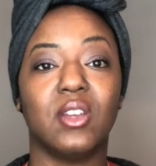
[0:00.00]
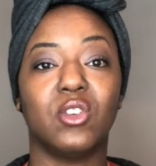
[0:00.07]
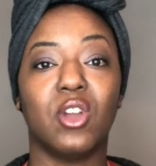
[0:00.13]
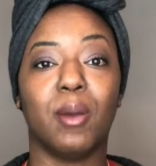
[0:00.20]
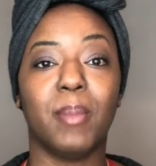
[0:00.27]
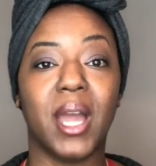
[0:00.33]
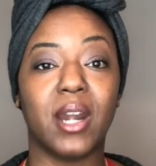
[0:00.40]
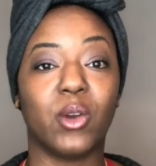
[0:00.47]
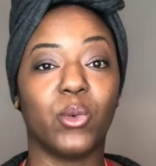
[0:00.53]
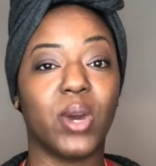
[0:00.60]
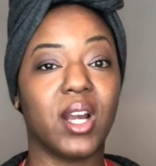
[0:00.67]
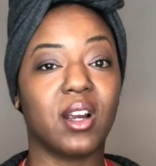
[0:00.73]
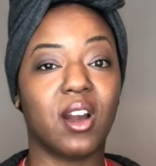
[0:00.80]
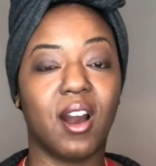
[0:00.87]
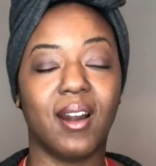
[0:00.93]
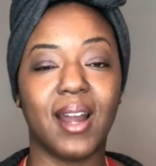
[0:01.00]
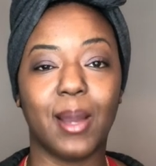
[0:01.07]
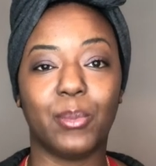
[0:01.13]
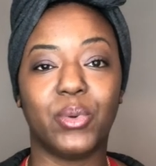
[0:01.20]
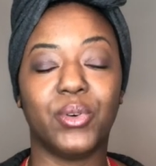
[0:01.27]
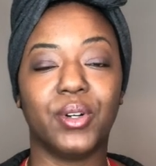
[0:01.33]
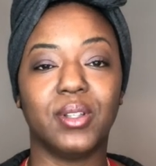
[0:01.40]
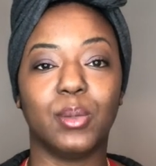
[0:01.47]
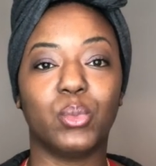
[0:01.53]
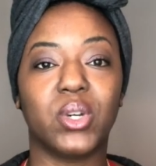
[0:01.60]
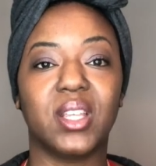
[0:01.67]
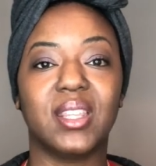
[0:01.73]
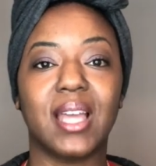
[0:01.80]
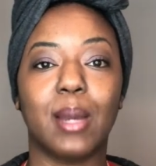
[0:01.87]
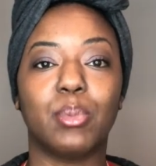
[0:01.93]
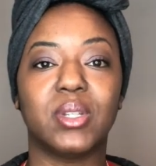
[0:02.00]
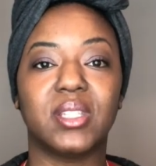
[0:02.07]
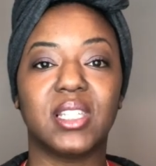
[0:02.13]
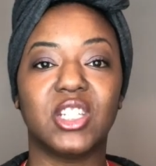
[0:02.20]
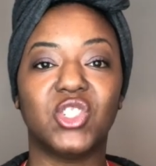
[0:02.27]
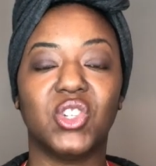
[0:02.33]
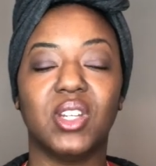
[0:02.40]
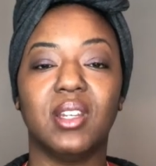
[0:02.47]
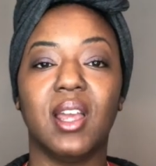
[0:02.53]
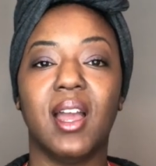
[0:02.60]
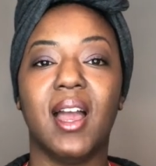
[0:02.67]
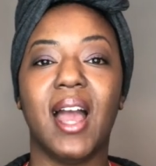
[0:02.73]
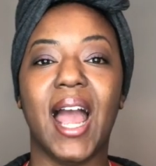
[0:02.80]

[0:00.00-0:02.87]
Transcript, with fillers: no matter what card I pull and put in that position,